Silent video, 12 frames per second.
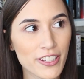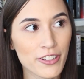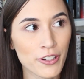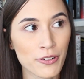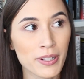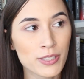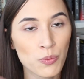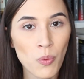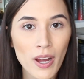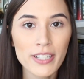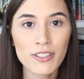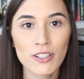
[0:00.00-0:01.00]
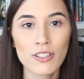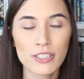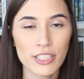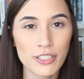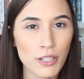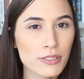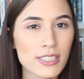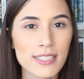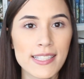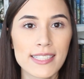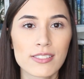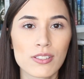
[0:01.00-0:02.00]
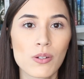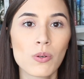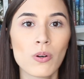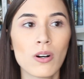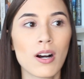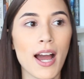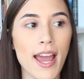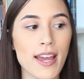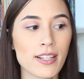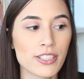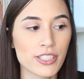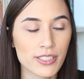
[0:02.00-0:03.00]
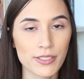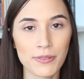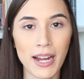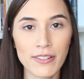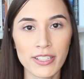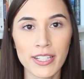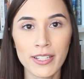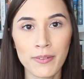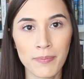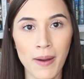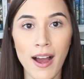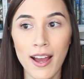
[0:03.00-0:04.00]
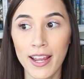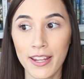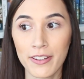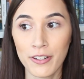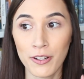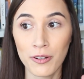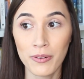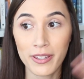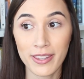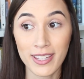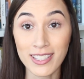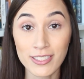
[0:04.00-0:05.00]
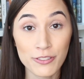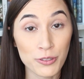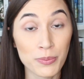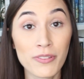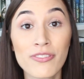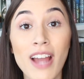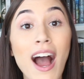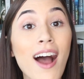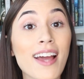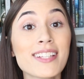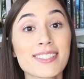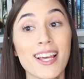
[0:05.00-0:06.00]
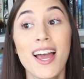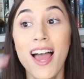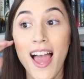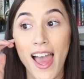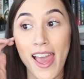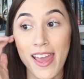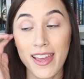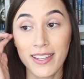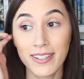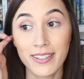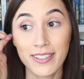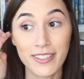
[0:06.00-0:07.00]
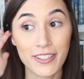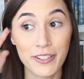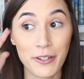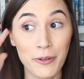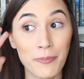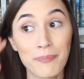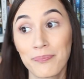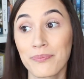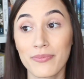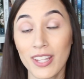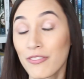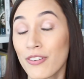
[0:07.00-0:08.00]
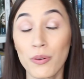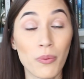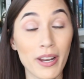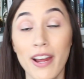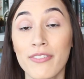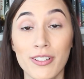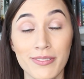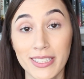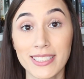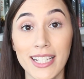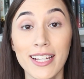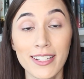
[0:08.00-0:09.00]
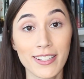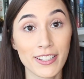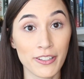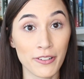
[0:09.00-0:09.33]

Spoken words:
It's one girl, she goes to this school and she's surrounded by, these group of guys and, for whatever reason,